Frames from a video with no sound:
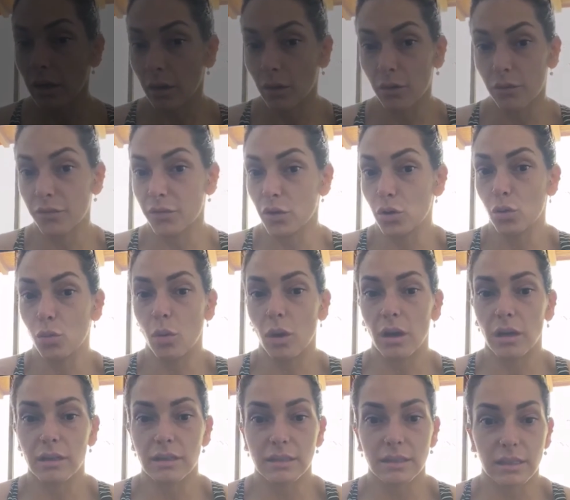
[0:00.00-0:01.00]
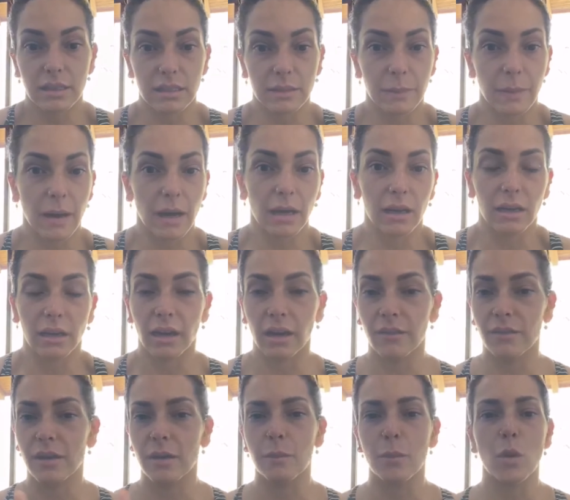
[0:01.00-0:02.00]
Now, if you want a six pack and
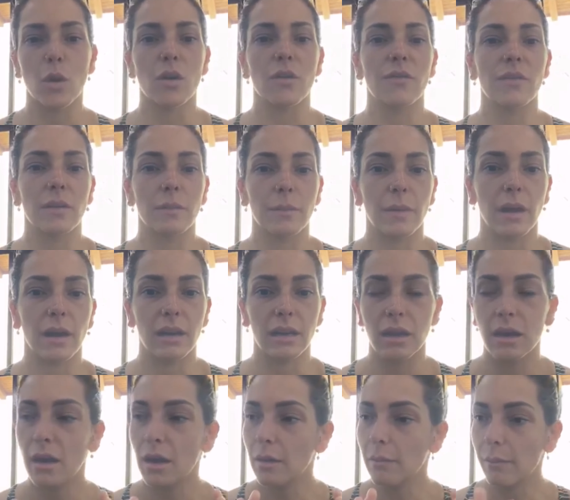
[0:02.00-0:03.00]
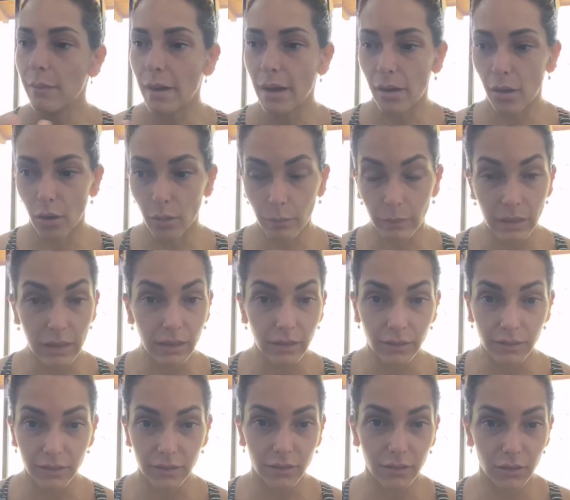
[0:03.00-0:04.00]
have that perfect body, by all
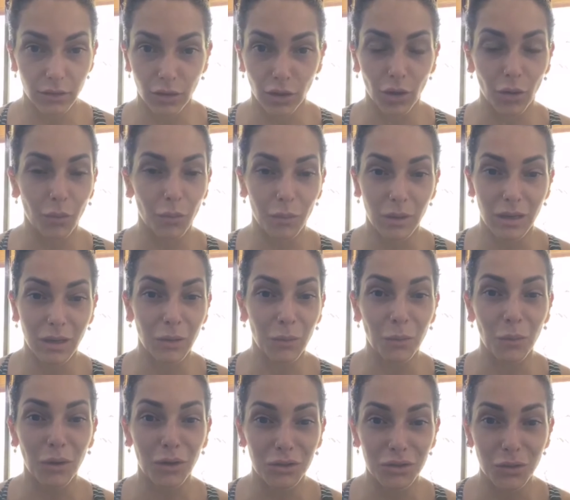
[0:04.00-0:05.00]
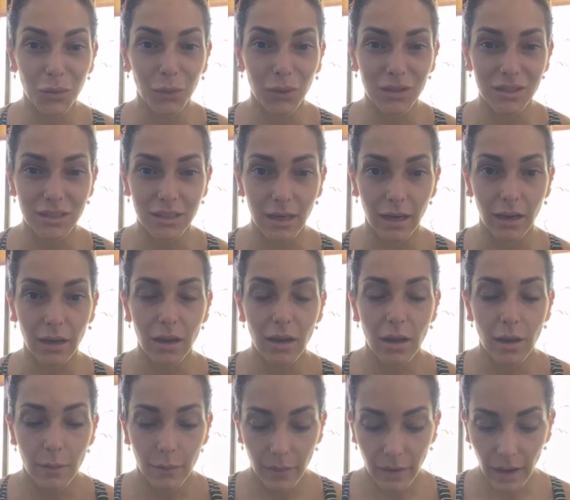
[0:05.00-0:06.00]
means, you know, we can work towards that.
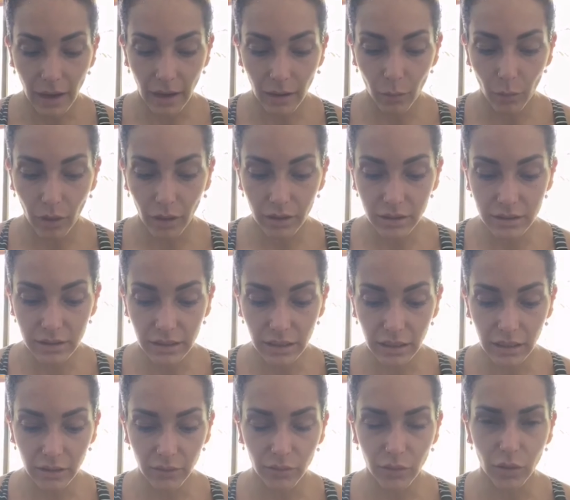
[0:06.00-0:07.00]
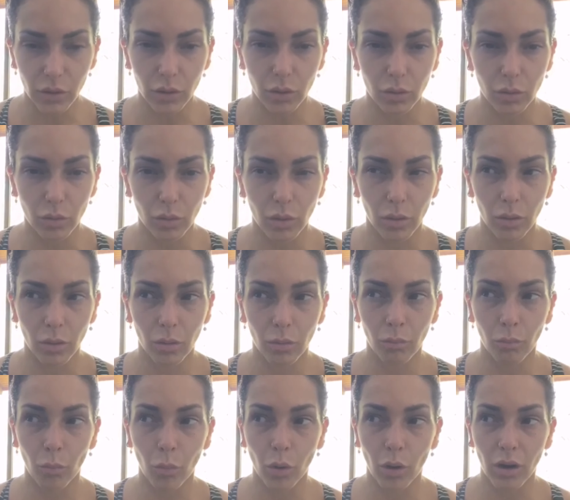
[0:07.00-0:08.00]
But I want to give you
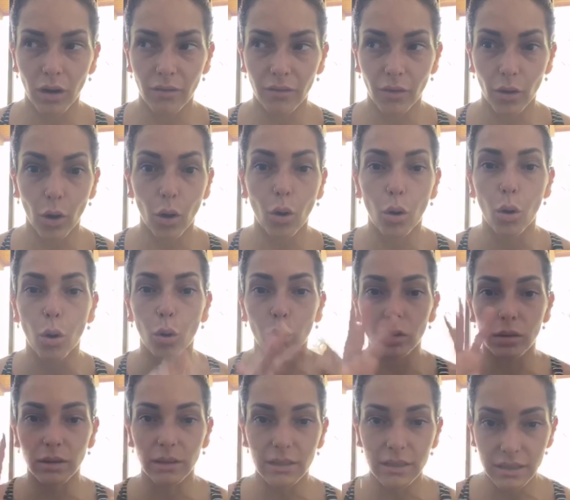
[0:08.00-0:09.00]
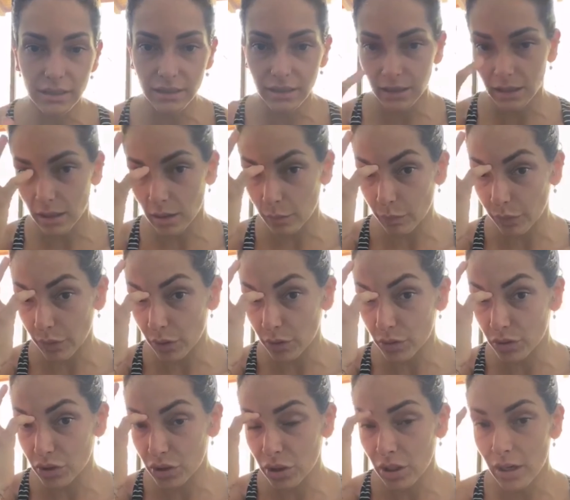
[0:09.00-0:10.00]
more of a holistic
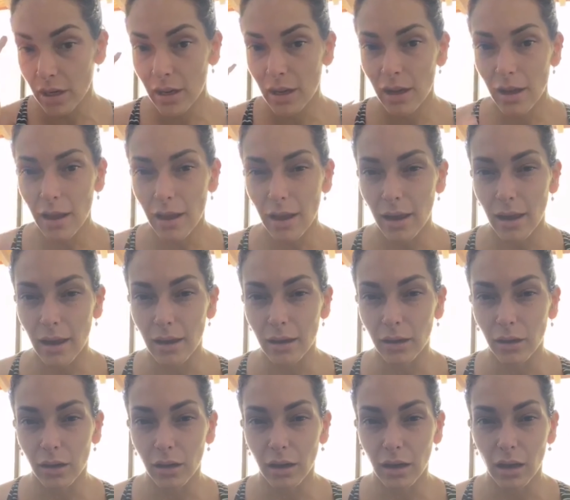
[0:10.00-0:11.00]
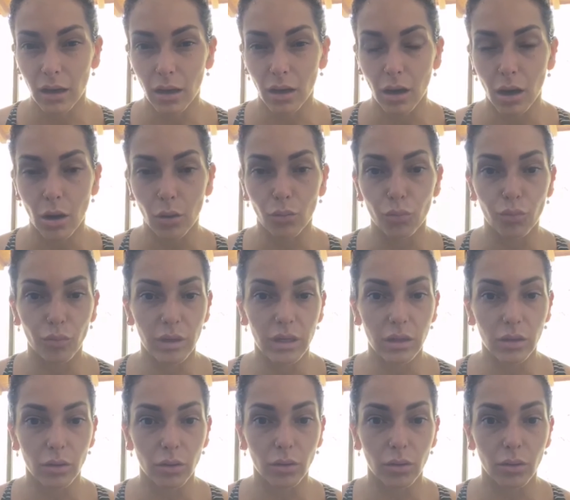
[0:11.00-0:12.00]
approach and a, a
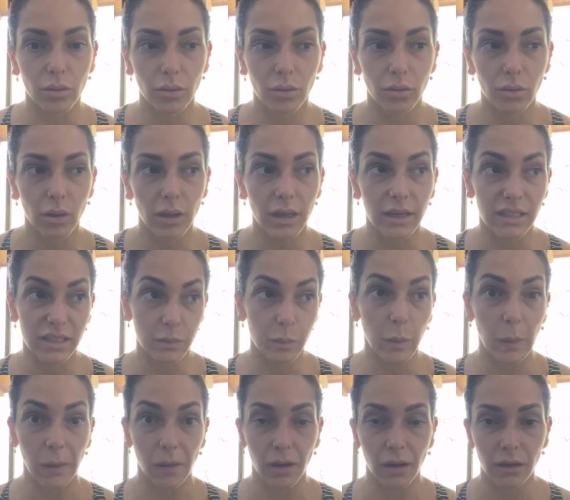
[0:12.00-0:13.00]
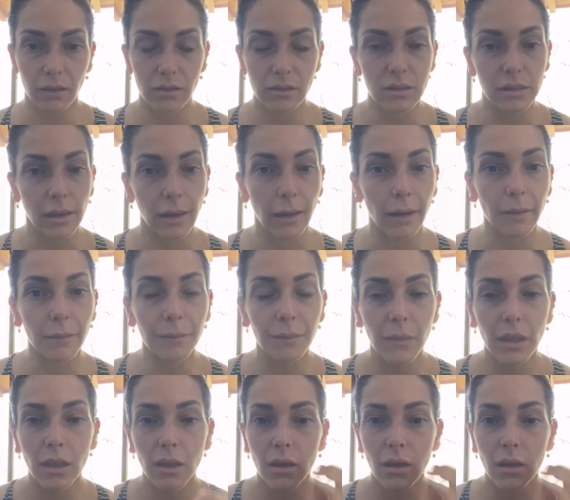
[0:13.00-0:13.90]
real experience, yeah?